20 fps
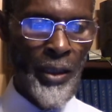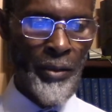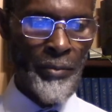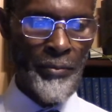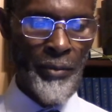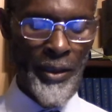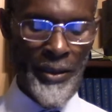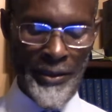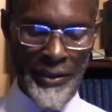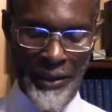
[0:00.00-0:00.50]

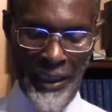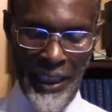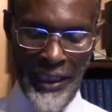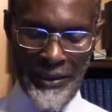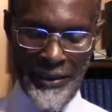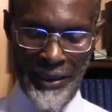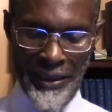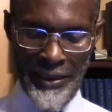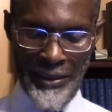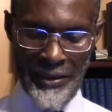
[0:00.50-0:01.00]
But
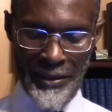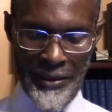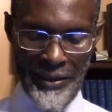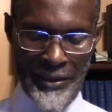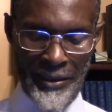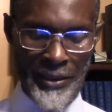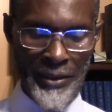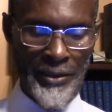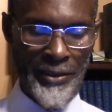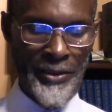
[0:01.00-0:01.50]
Daniel
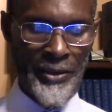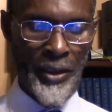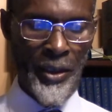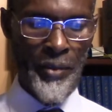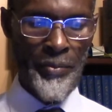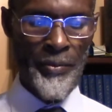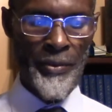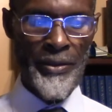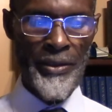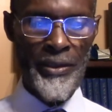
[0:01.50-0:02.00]

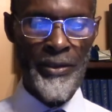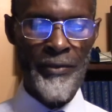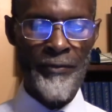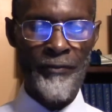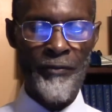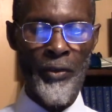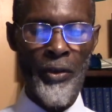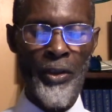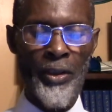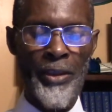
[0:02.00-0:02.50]
interpreted
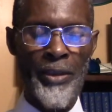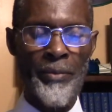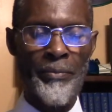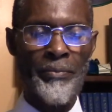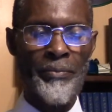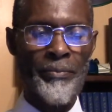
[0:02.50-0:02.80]
for him.